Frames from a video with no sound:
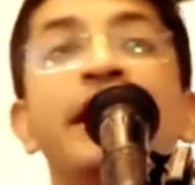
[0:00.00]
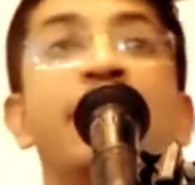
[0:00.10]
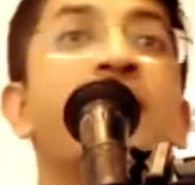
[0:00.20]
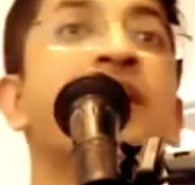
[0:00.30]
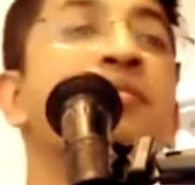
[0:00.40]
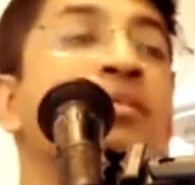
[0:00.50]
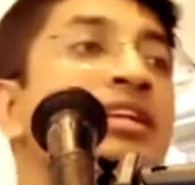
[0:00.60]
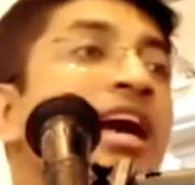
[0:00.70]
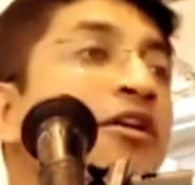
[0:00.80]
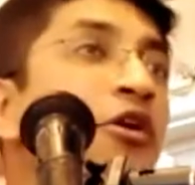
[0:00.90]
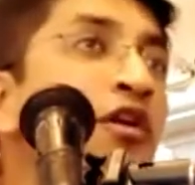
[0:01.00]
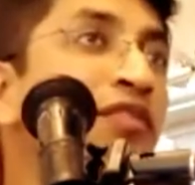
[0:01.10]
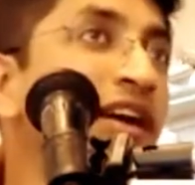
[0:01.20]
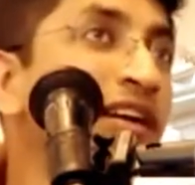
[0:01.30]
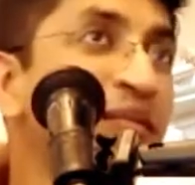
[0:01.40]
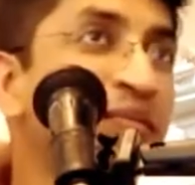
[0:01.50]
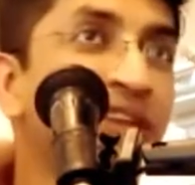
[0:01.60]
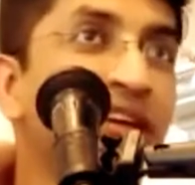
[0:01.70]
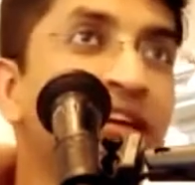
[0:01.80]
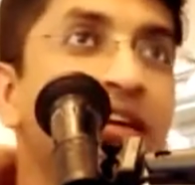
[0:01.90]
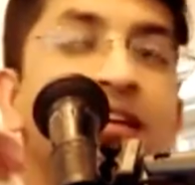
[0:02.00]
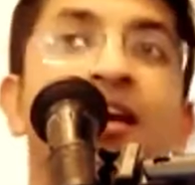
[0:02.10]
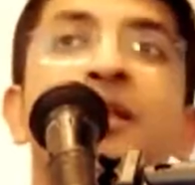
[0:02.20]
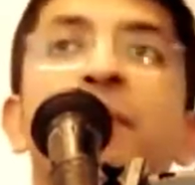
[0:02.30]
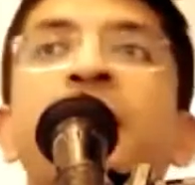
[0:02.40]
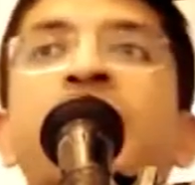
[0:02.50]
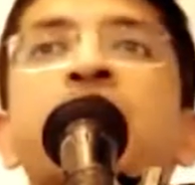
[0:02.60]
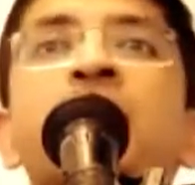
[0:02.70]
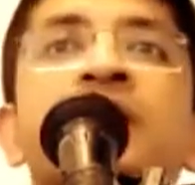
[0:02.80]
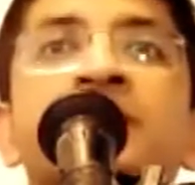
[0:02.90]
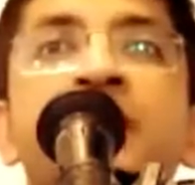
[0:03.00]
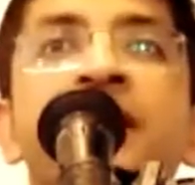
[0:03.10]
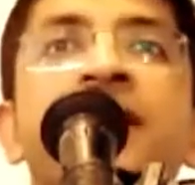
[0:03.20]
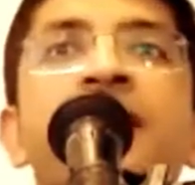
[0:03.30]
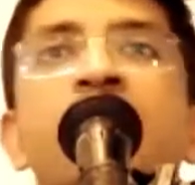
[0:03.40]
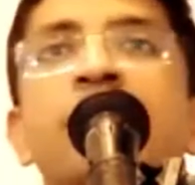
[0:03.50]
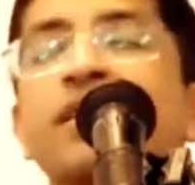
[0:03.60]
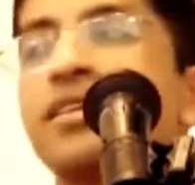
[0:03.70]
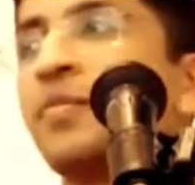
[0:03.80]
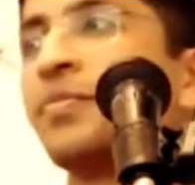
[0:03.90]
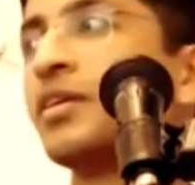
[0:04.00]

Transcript: in fact, in Vrindavan, you will find near the Prem Mandir, Chattikara Marg,